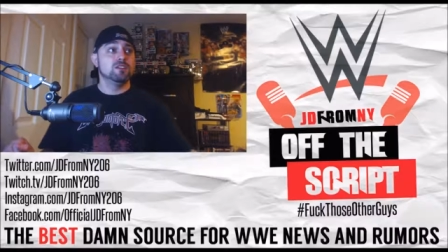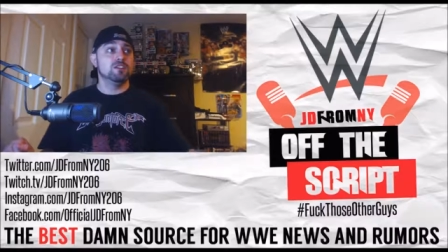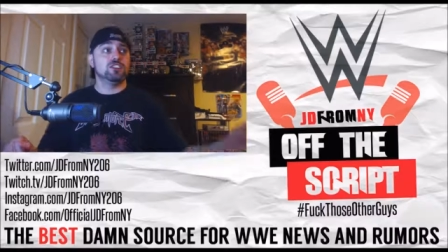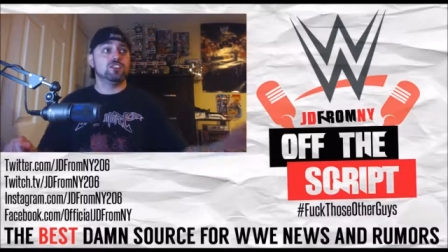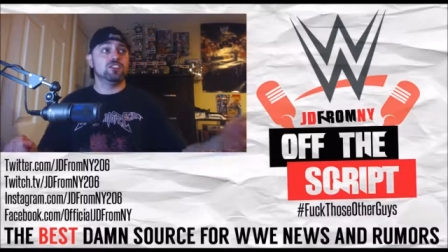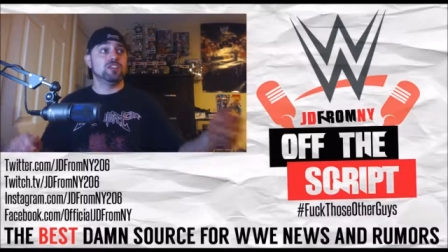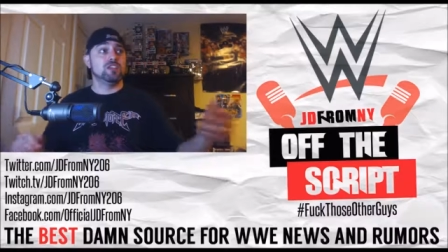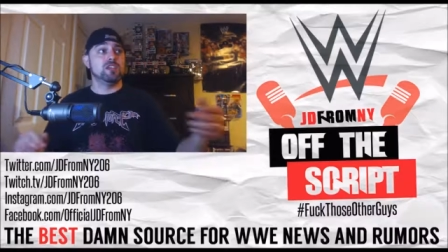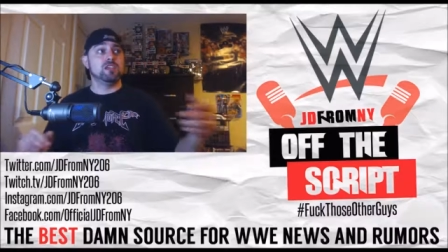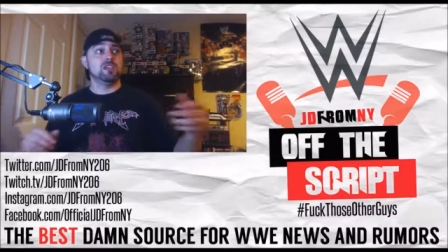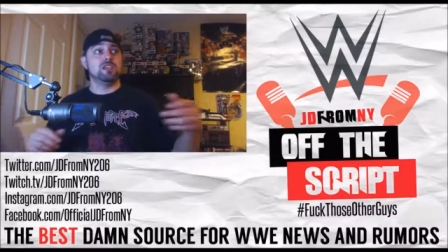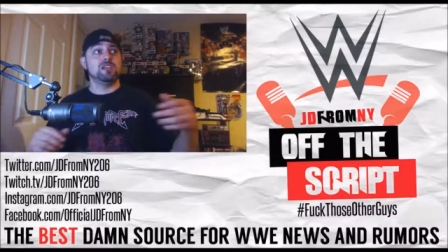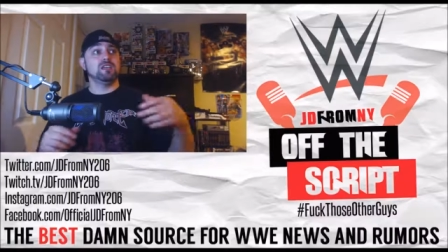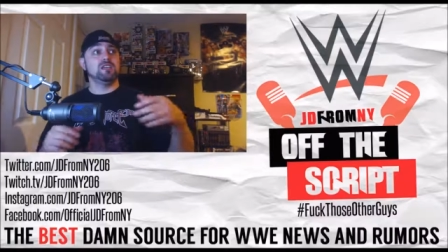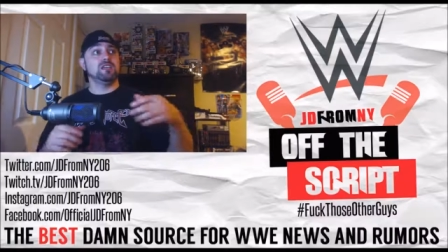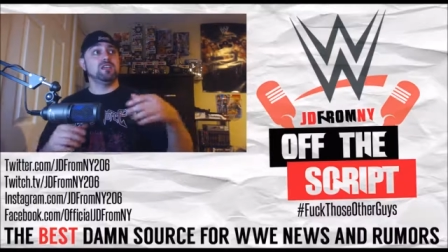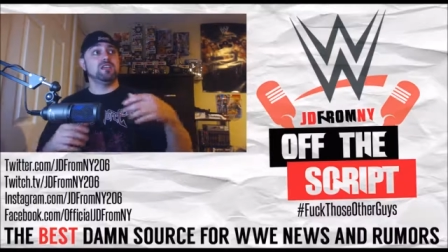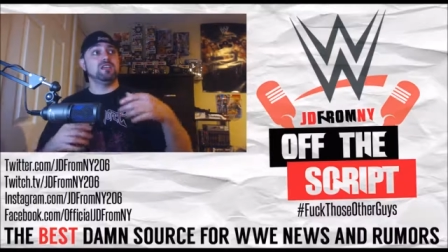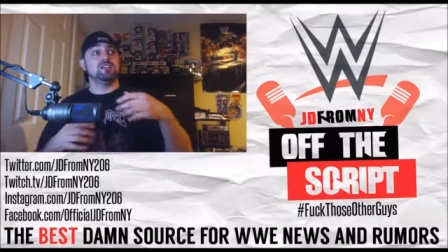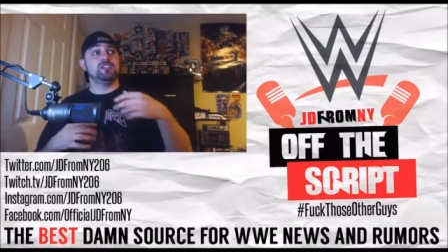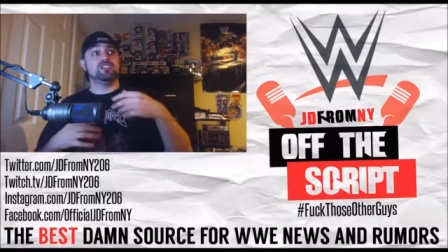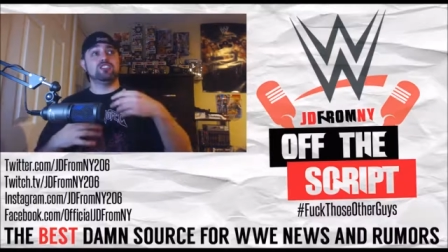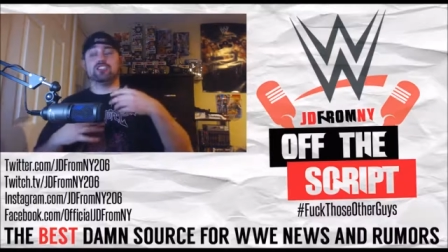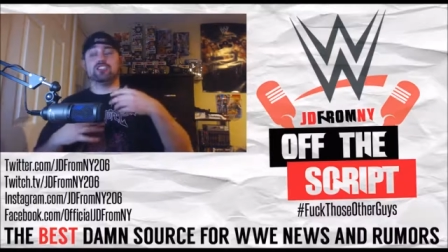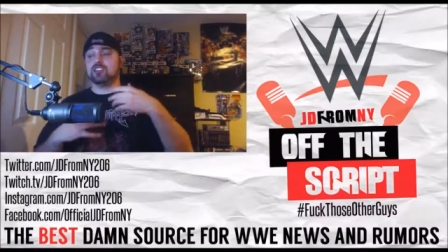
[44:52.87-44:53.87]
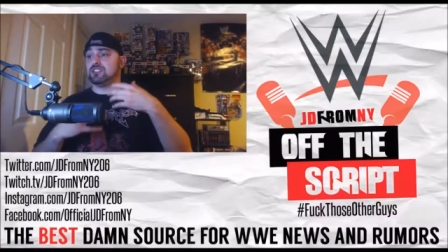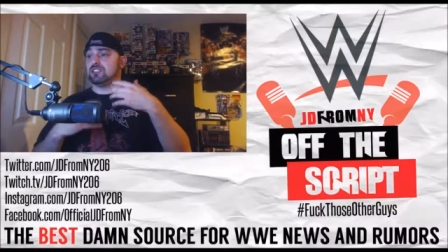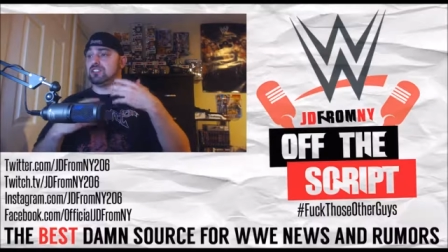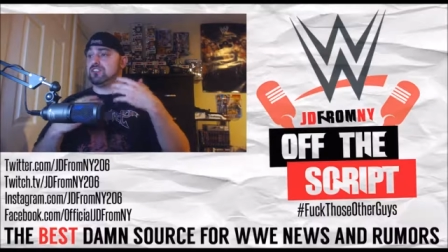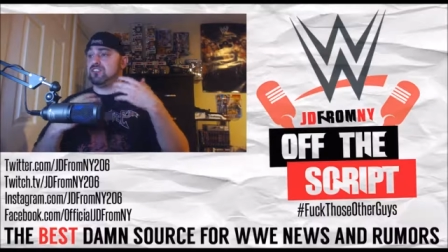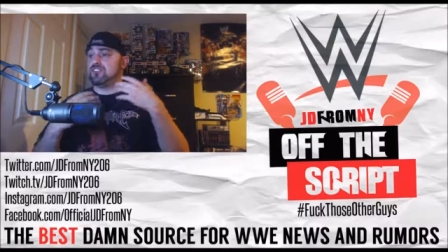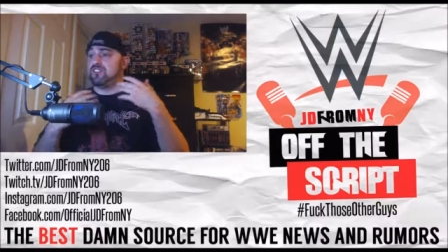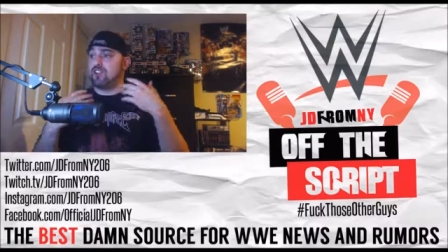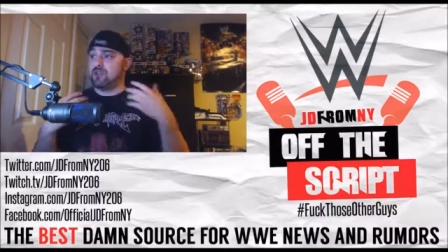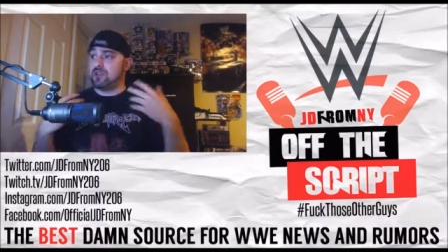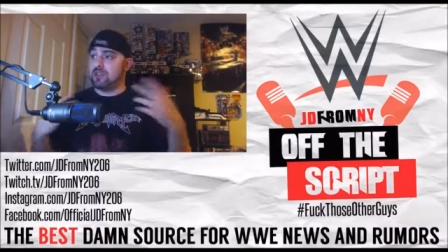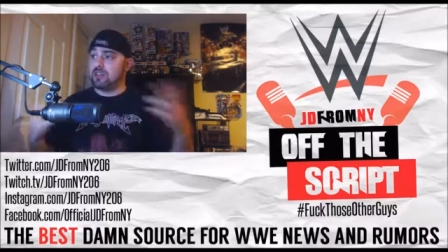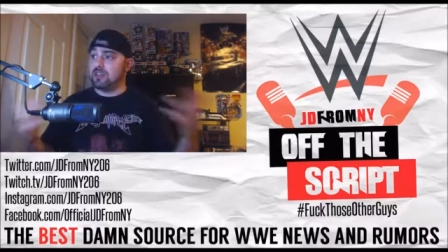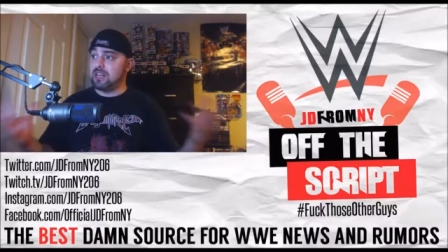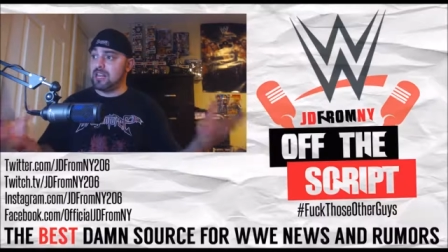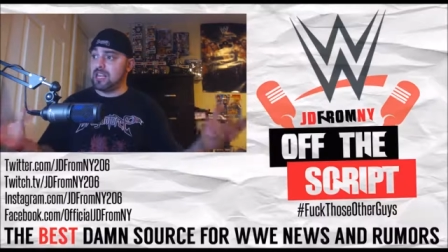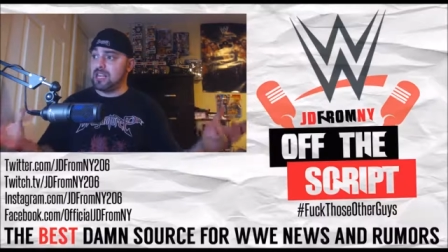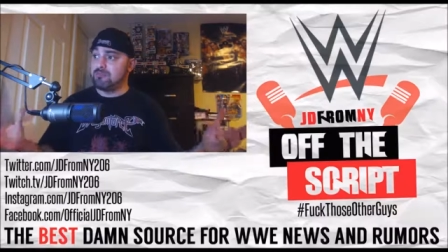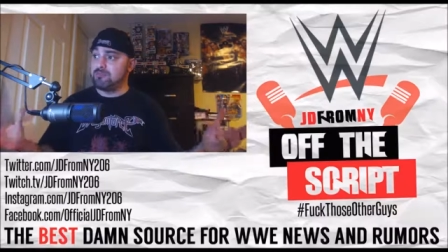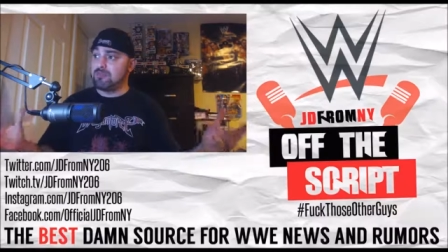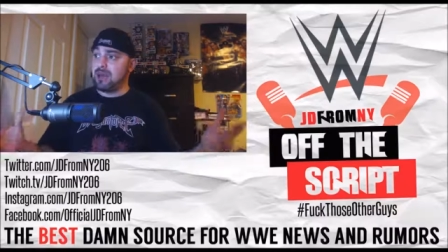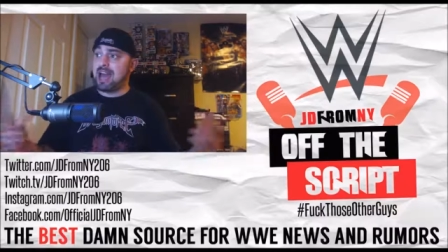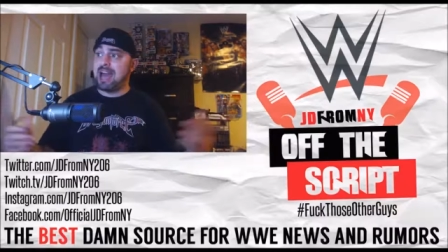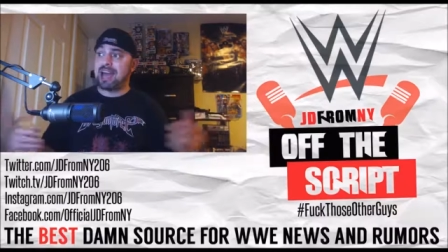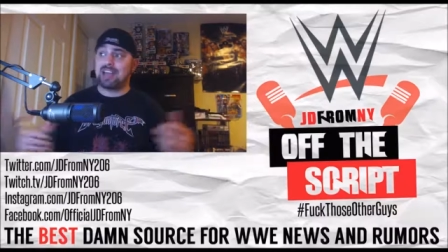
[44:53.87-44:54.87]
She is just very
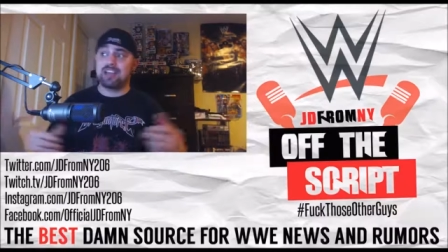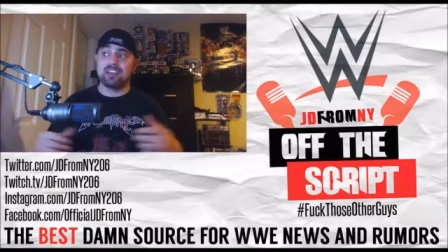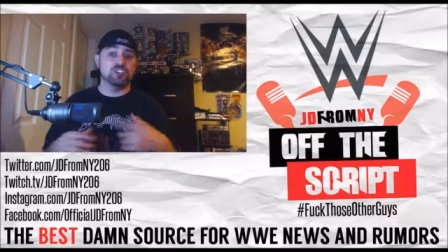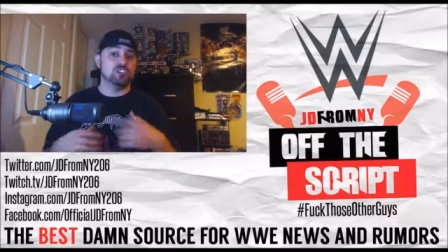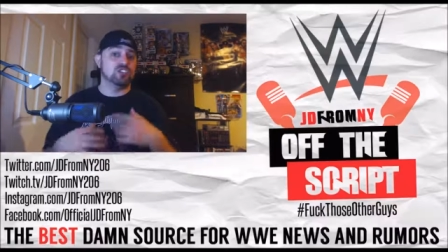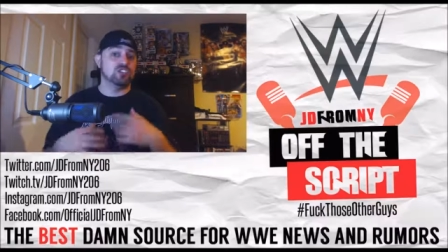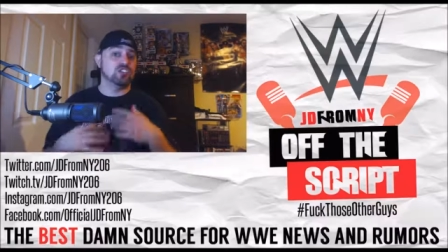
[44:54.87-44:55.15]
laid back